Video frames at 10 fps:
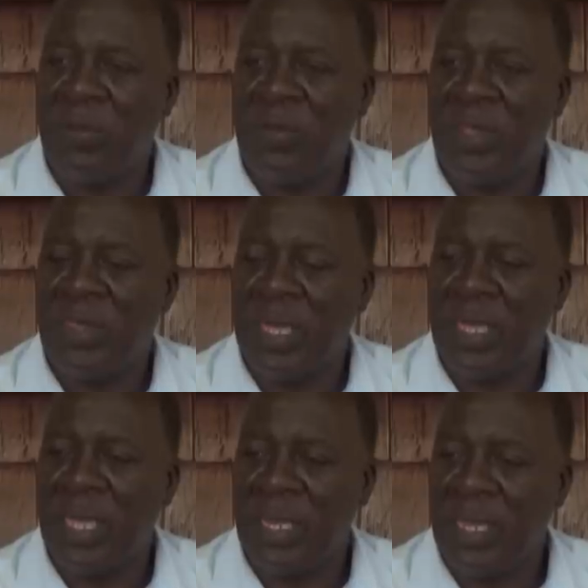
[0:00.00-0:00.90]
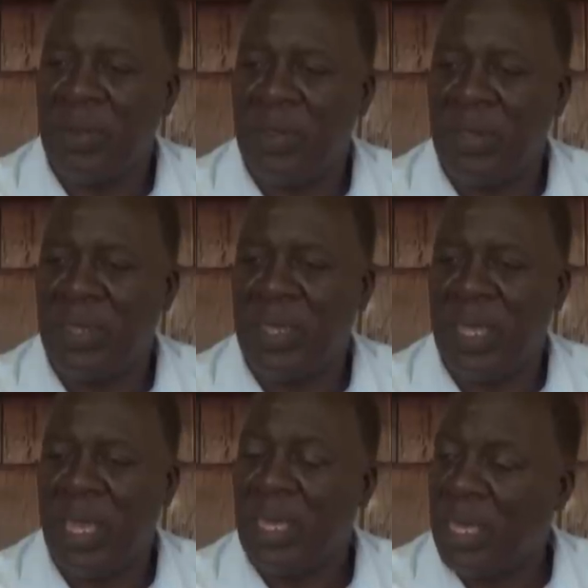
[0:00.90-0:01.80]
one of the things I did
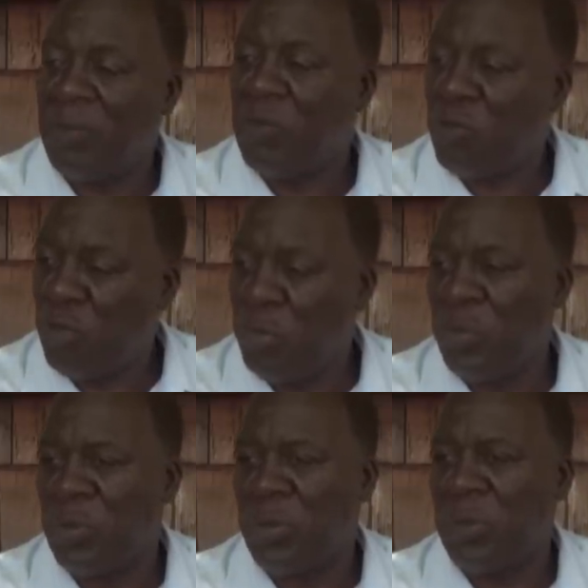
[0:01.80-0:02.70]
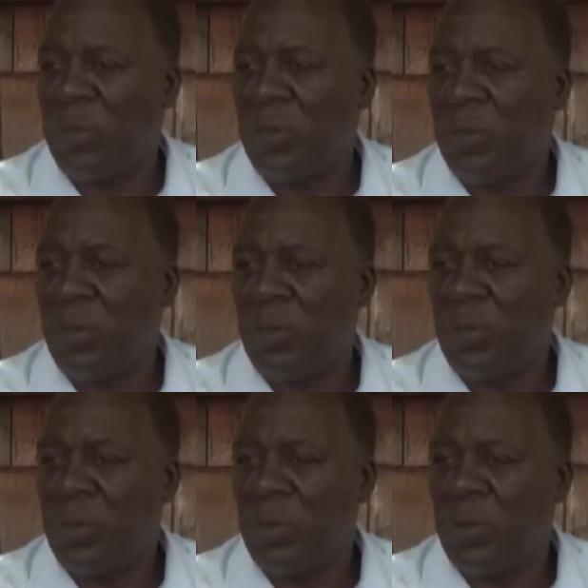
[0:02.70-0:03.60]
I gave tribute
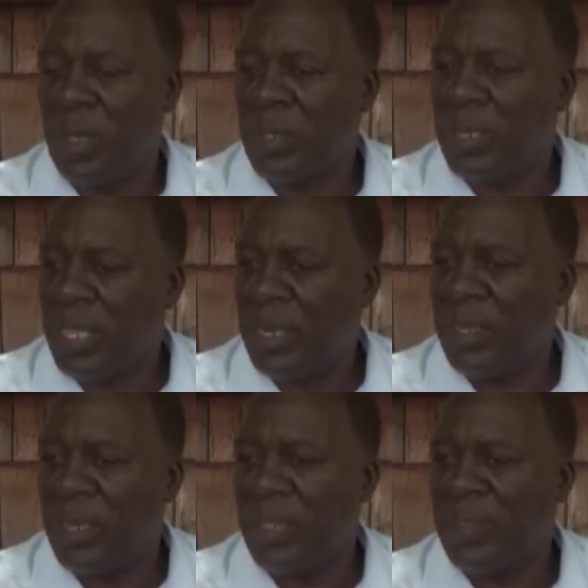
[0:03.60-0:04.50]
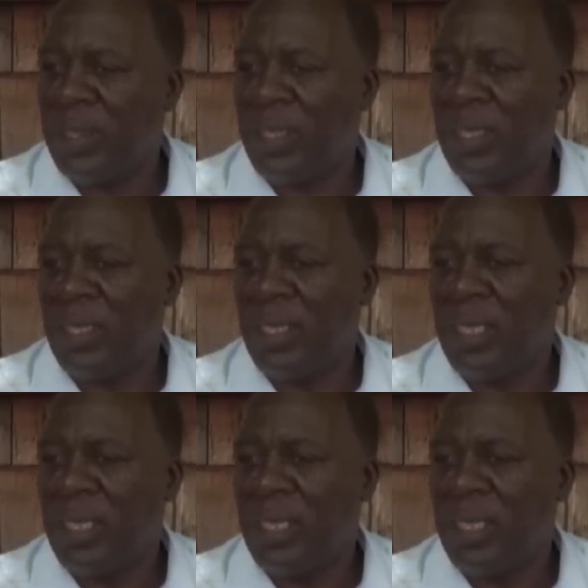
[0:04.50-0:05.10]
to Dr. Daniel. I say,